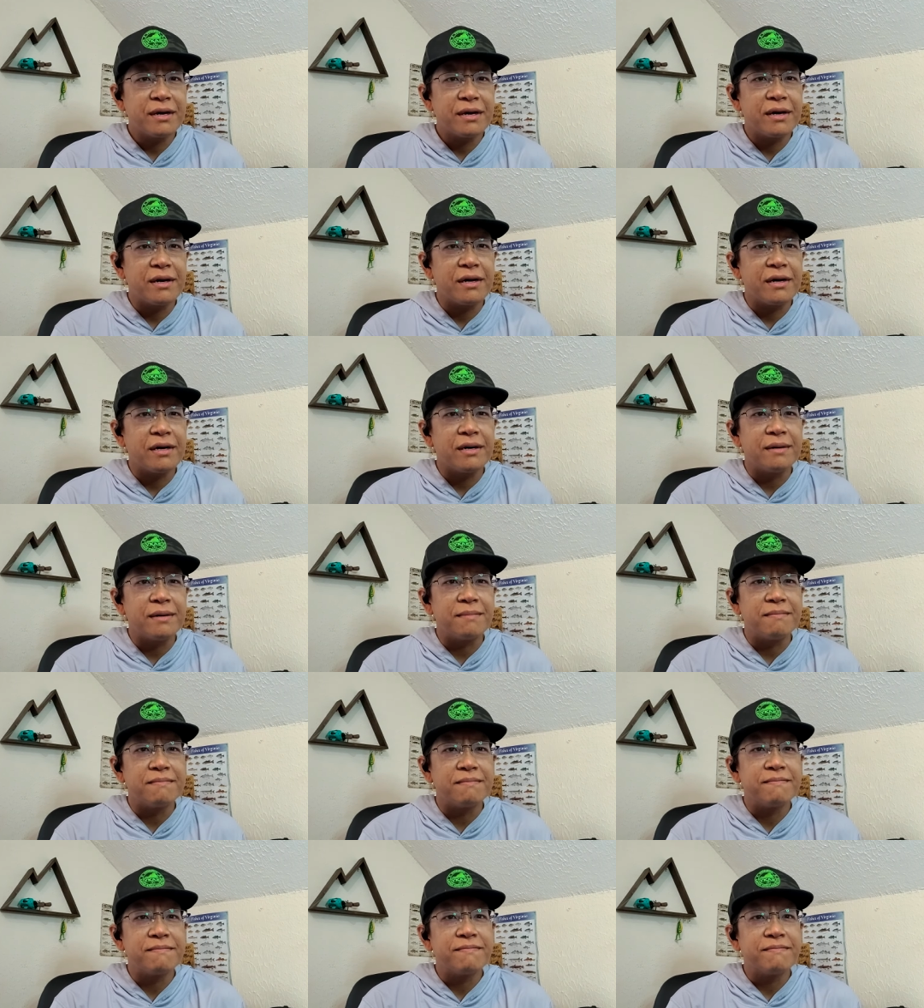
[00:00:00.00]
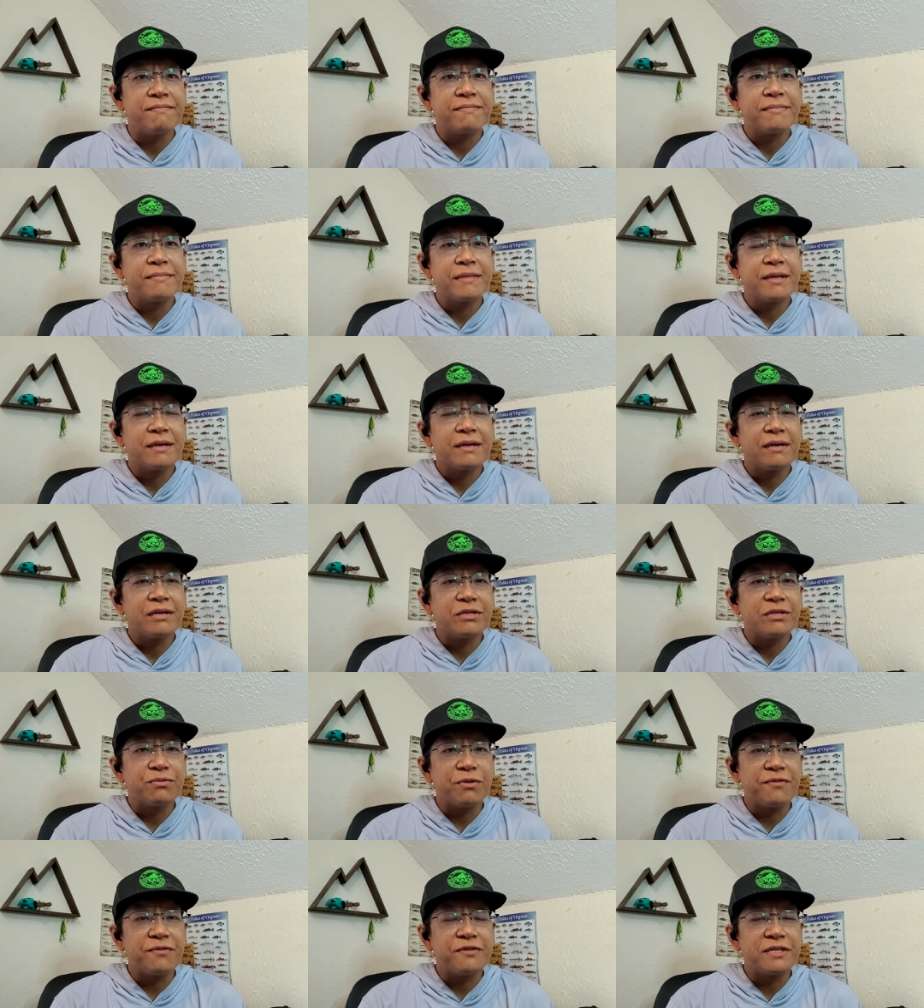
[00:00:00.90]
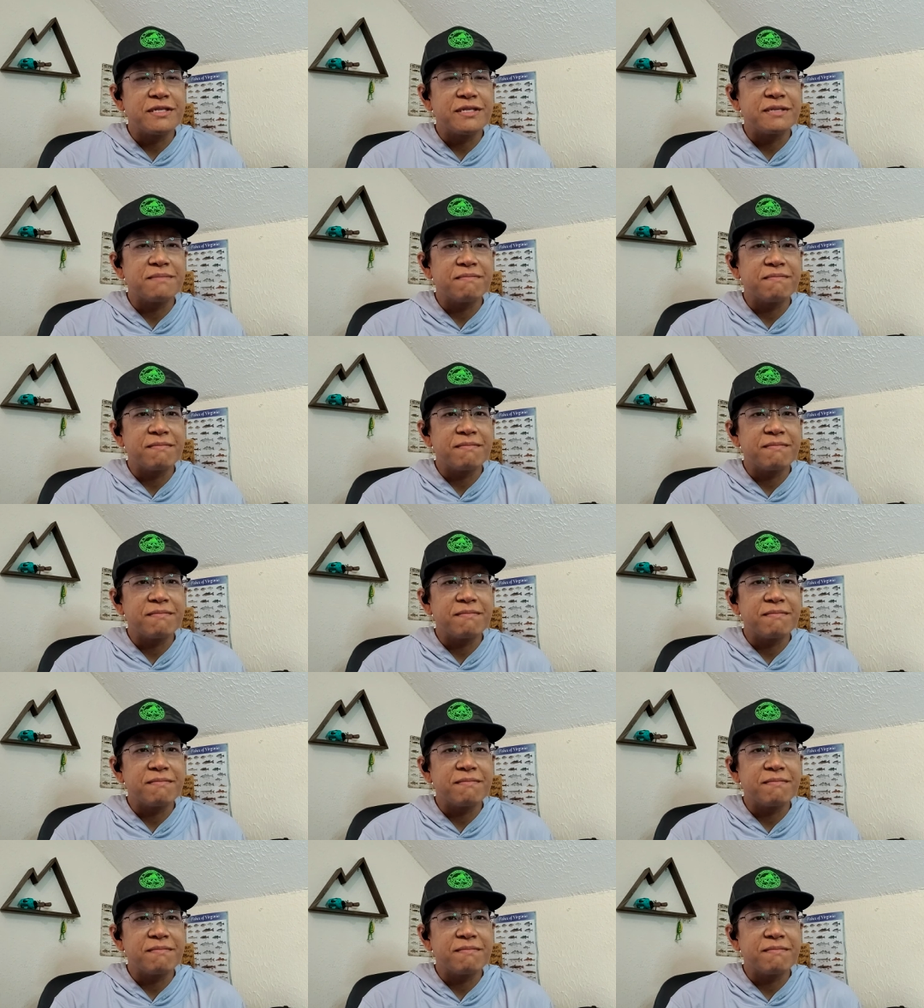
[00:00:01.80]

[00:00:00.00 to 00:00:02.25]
Um, because we just,